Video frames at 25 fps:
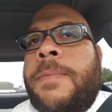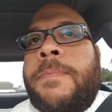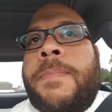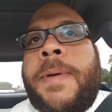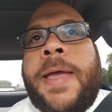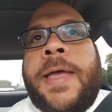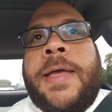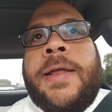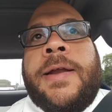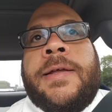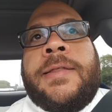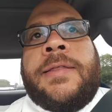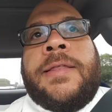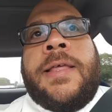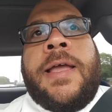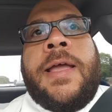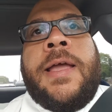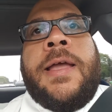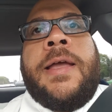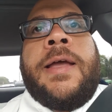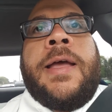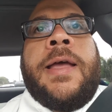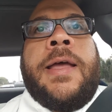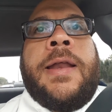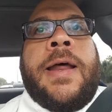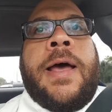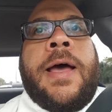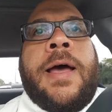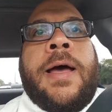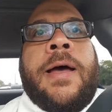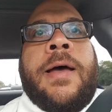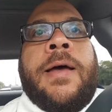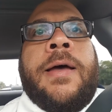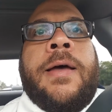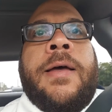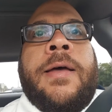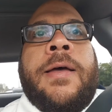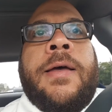beta thing. And
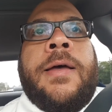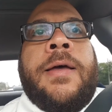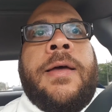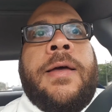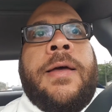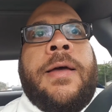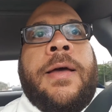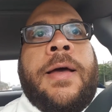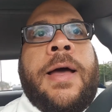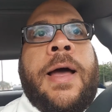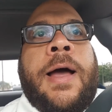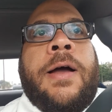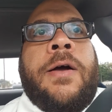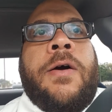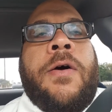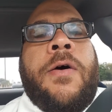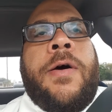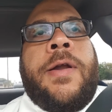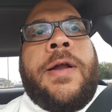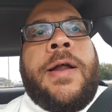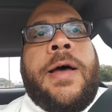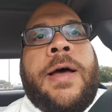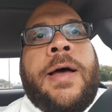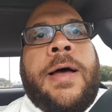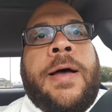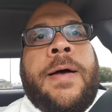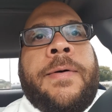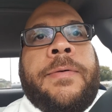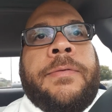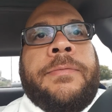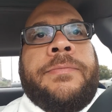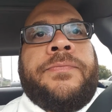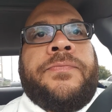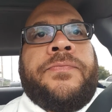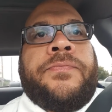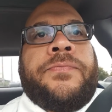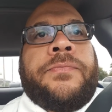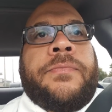I'm gonna,
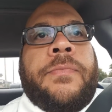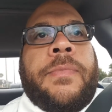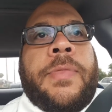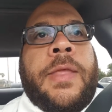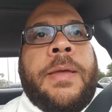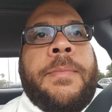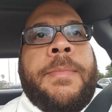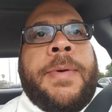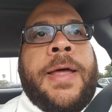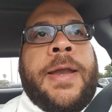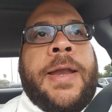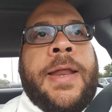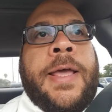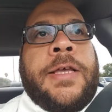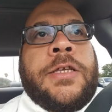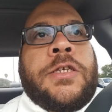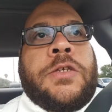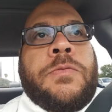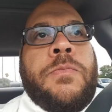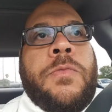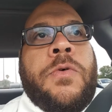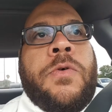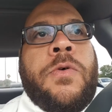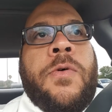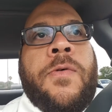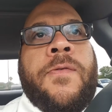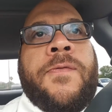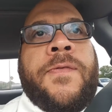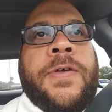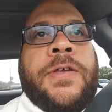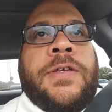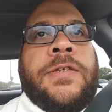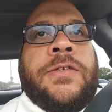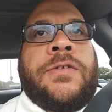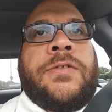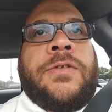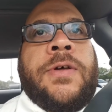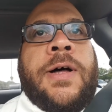my next move
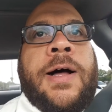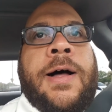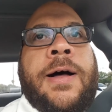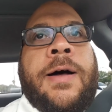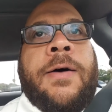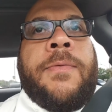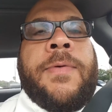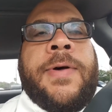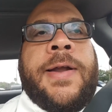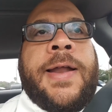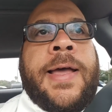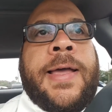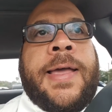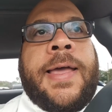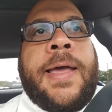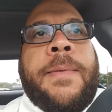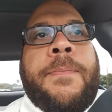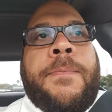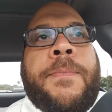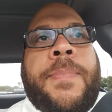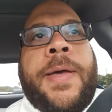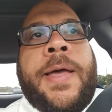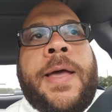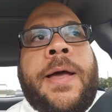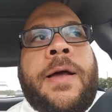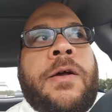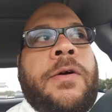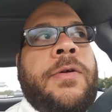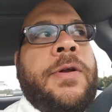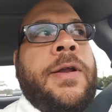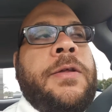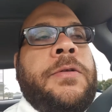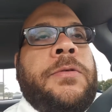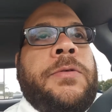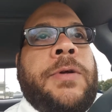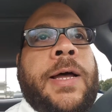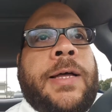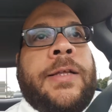is when I get paid, I'm
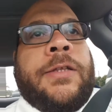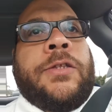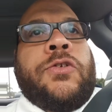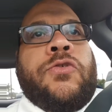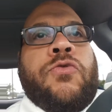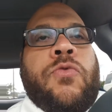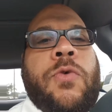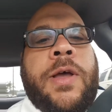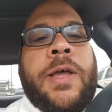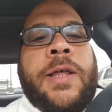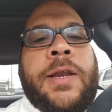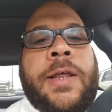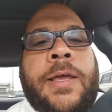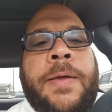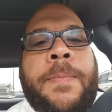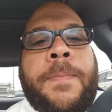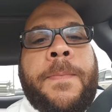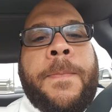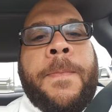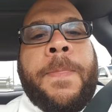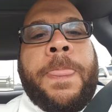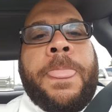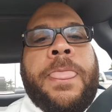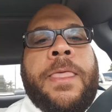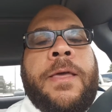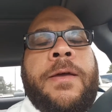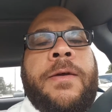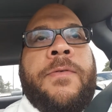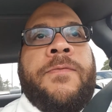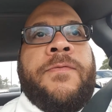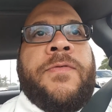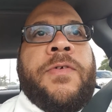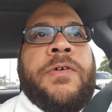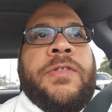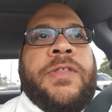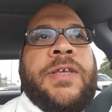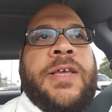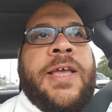gonna drop 20
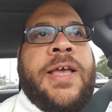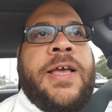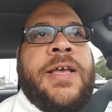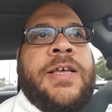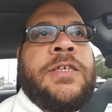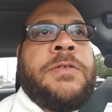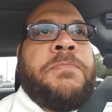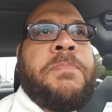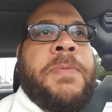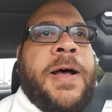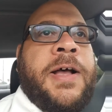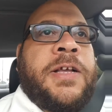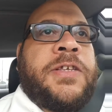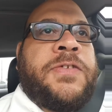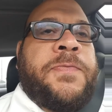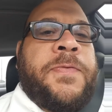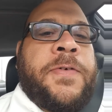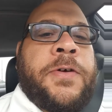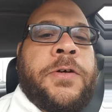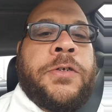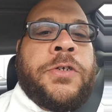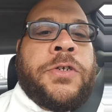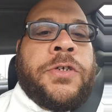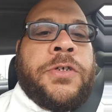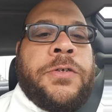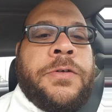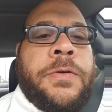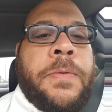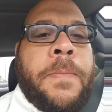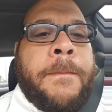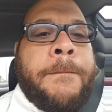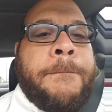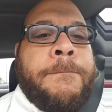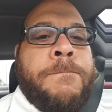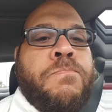for the Xbox version,